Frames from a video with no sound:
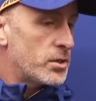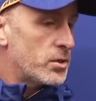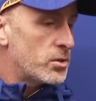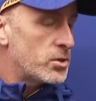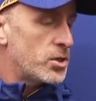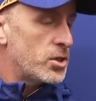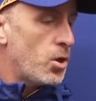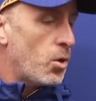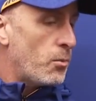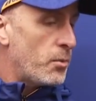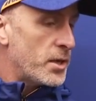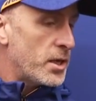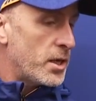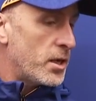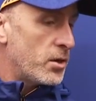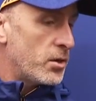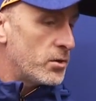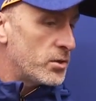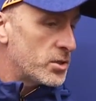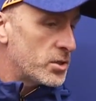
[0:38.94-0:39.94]
there's nobody
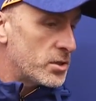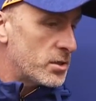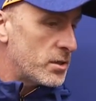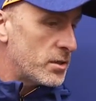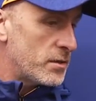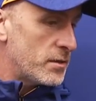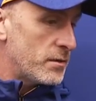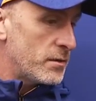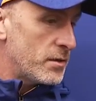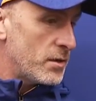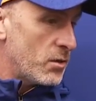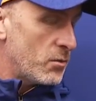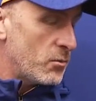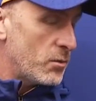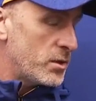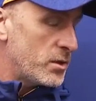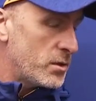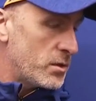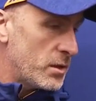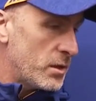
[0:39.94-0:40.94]
here is, you know,
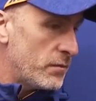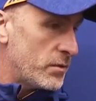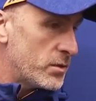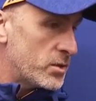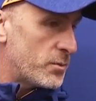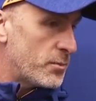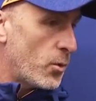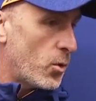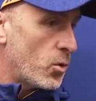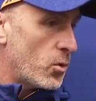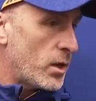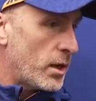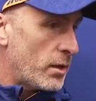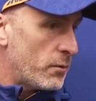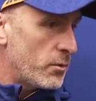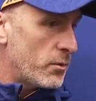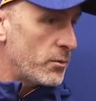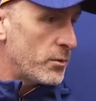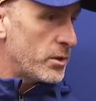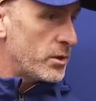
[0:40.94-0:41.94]
we even spoke
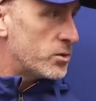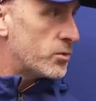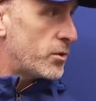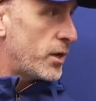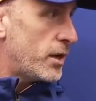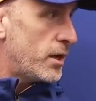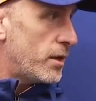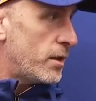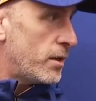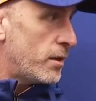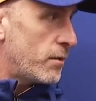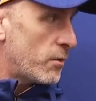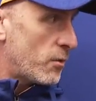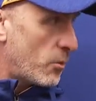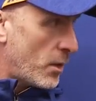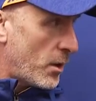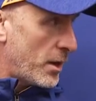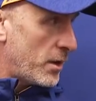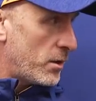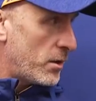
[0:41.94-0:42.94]
on when we traded and
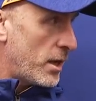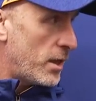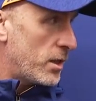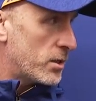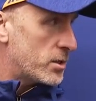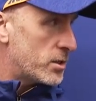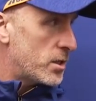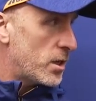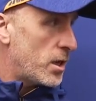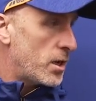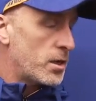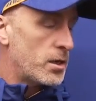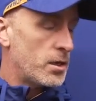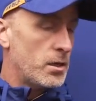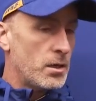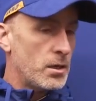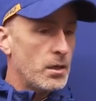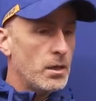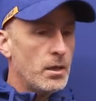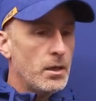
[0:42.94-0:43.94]
acquired Alex Tuck
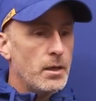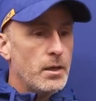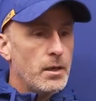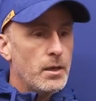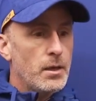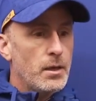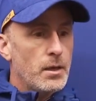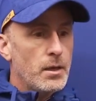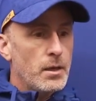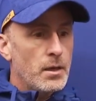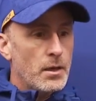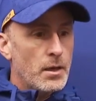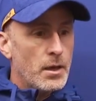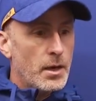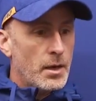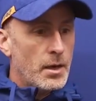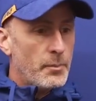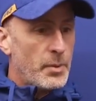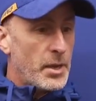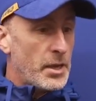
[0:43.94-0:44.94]
and
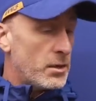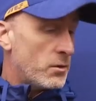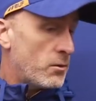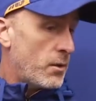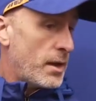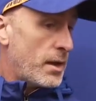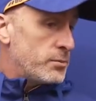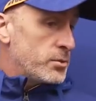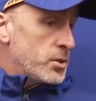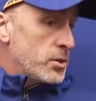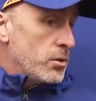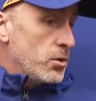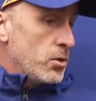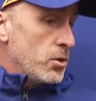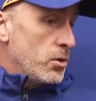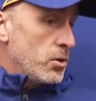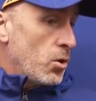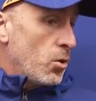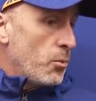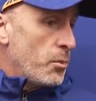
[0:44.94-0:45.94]
Peyton Krebs.
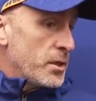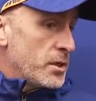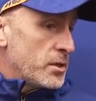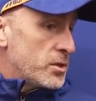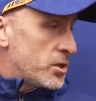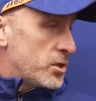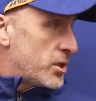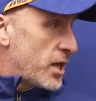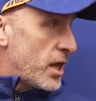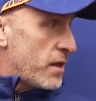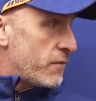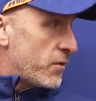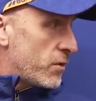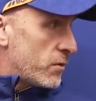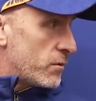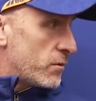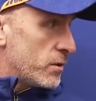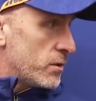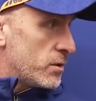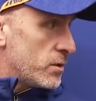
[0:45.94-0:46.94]
Nobody's a savior.
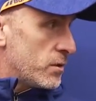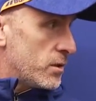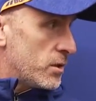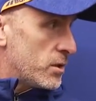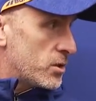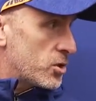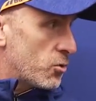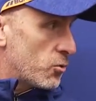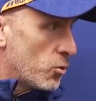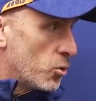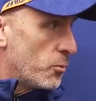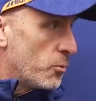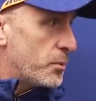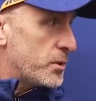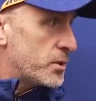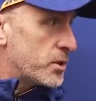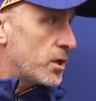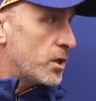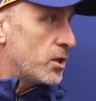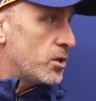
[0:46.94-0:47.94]
This group
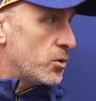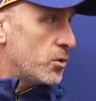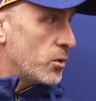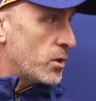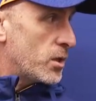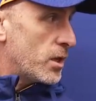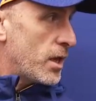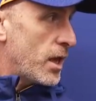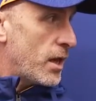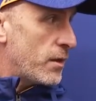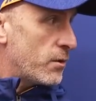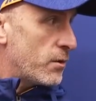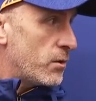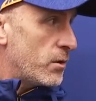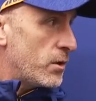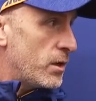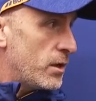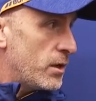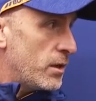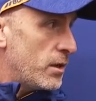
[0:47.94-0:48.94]
is going to do it
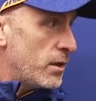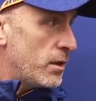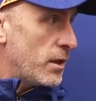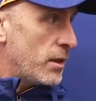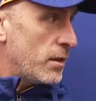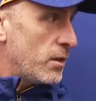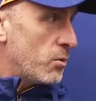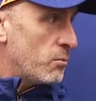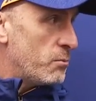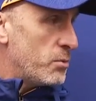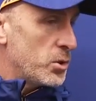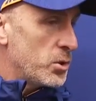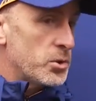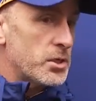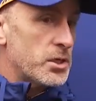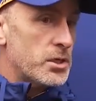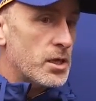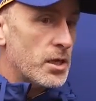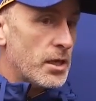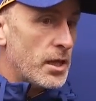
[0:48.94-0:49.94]
together, and they're
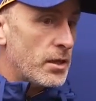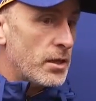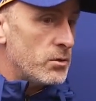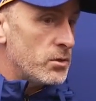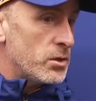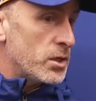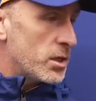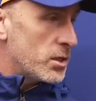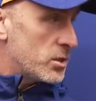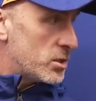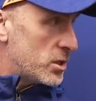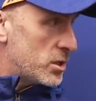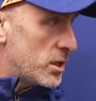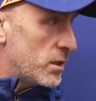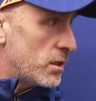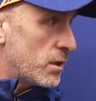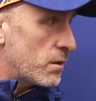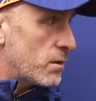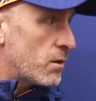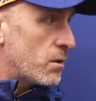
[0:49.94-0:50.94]
building together. You can see
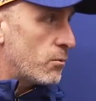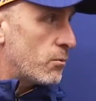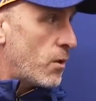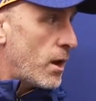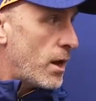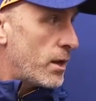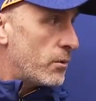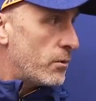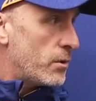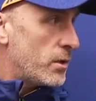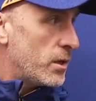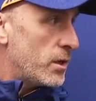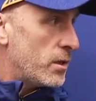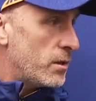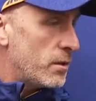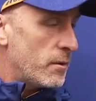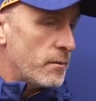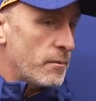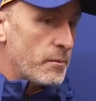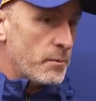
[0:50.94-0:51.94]
the camaraderie
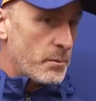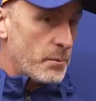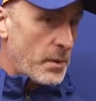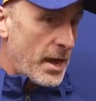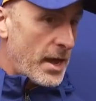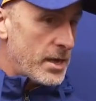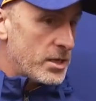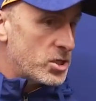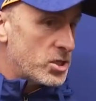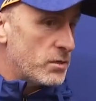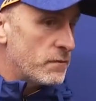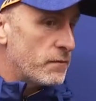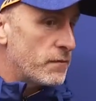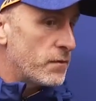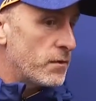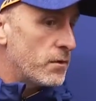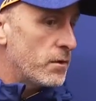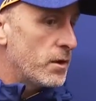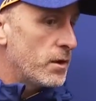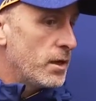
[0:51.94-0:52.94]
and the passion
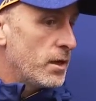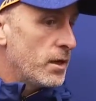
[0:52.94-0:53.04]
for